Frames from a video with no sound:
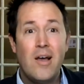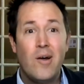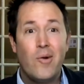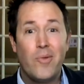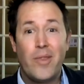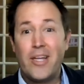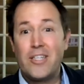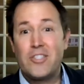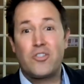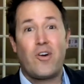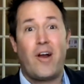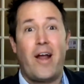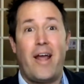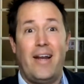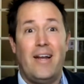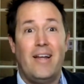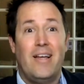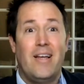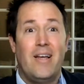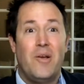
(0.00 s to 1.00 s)
Well, that's great.
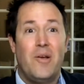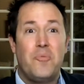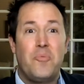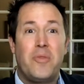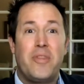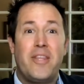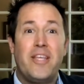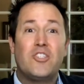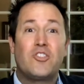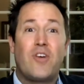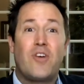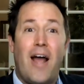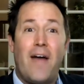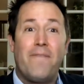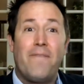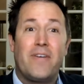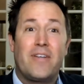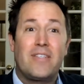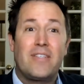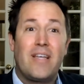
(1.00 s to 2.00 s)
But these
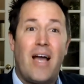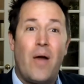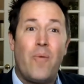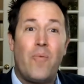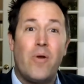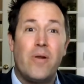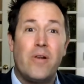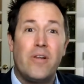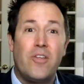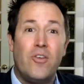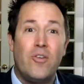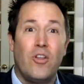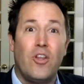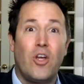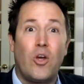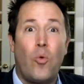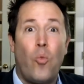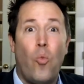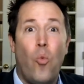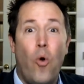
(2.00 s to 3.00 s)
graphics, I want you to
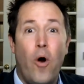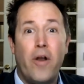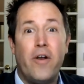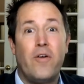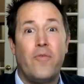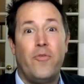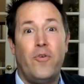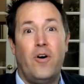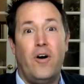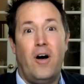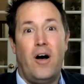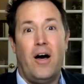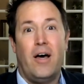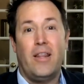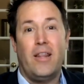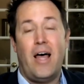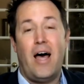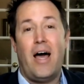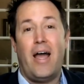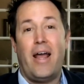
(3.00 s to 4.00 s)
look wonderful
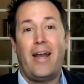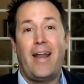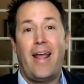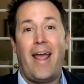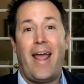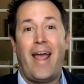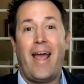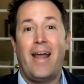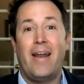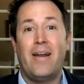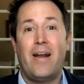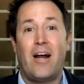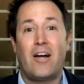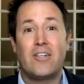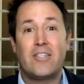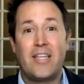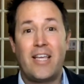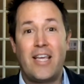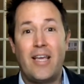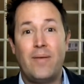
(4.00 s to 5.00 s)
online. And
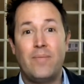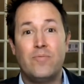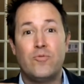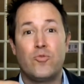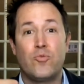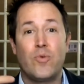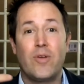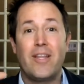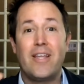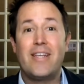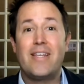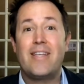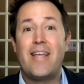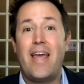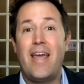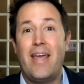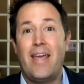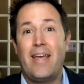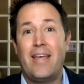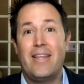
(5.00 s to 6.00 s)
our team's really
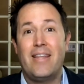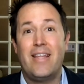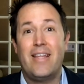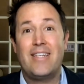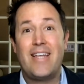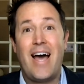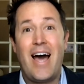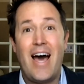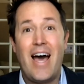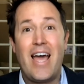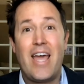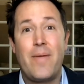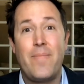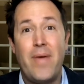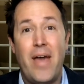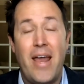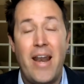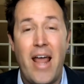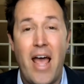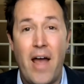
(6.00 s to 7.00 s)
taken the
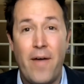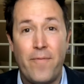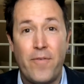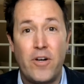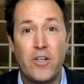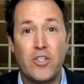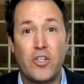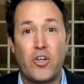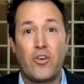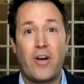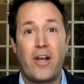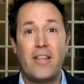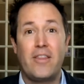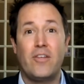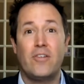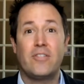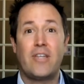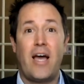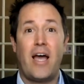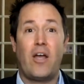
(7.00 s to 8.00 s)
time and effort to
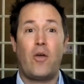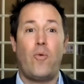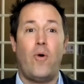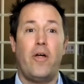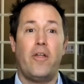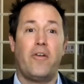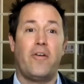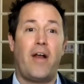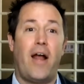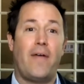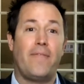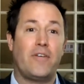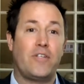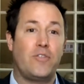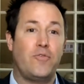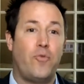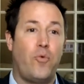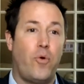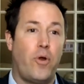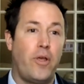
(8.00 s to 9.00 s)
create those high quality
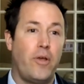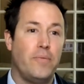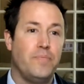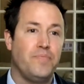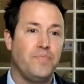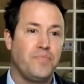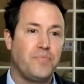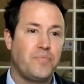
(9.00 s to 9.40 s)
graphics for you.